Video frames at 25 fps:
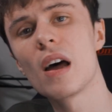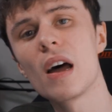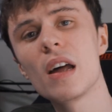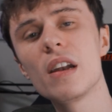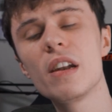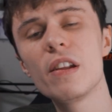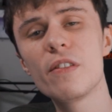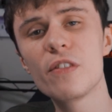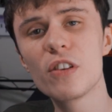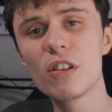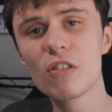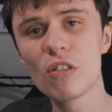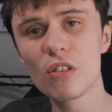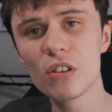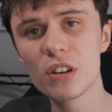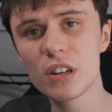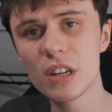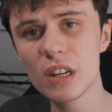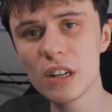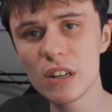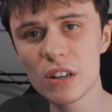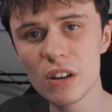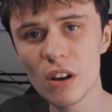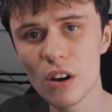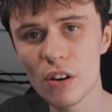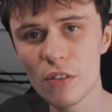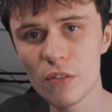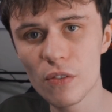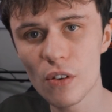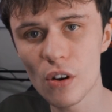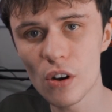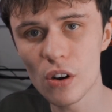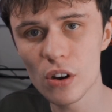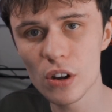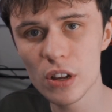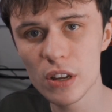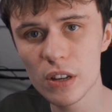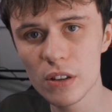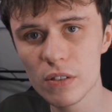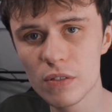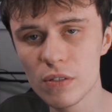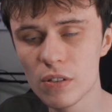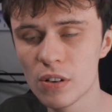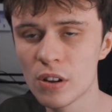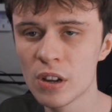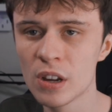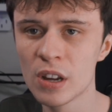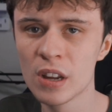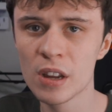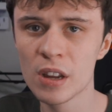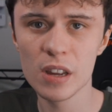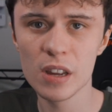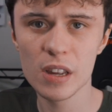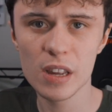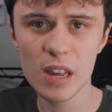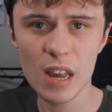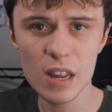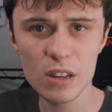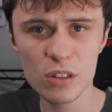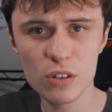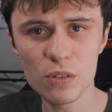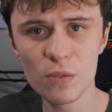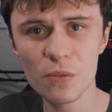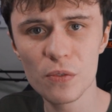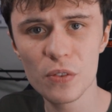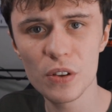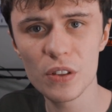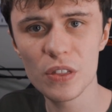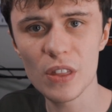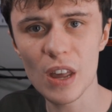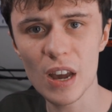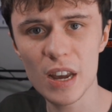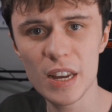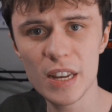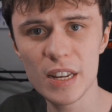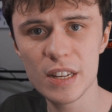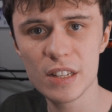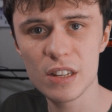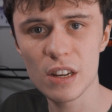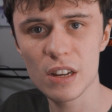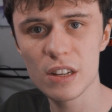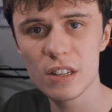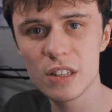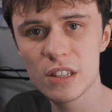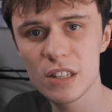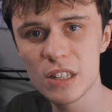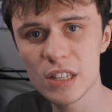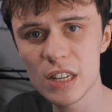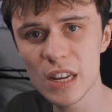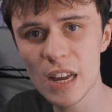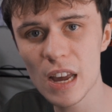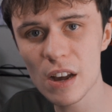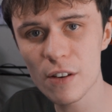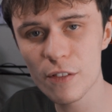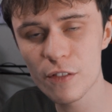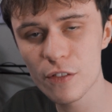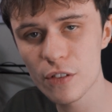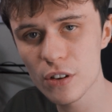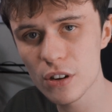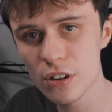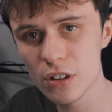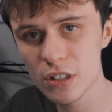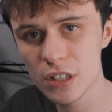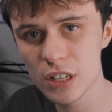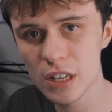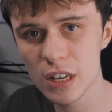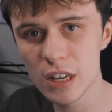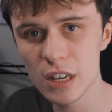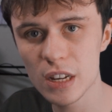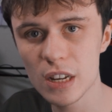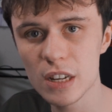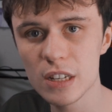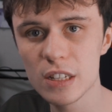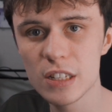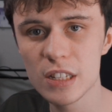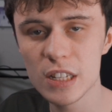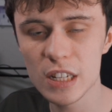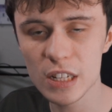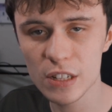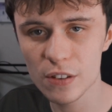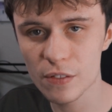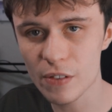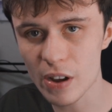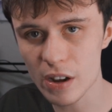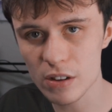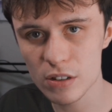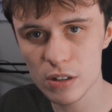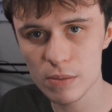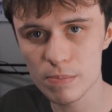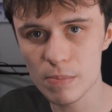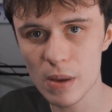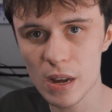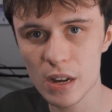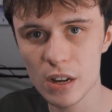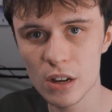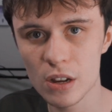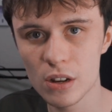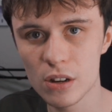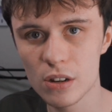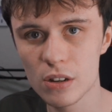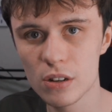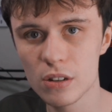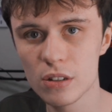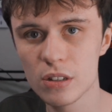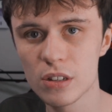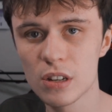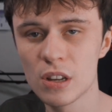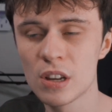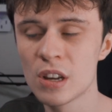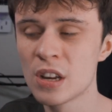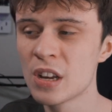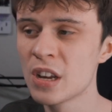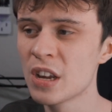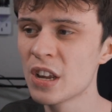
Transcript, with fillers: And if you're on DDR5, get something that is CL30 6000 megahertz.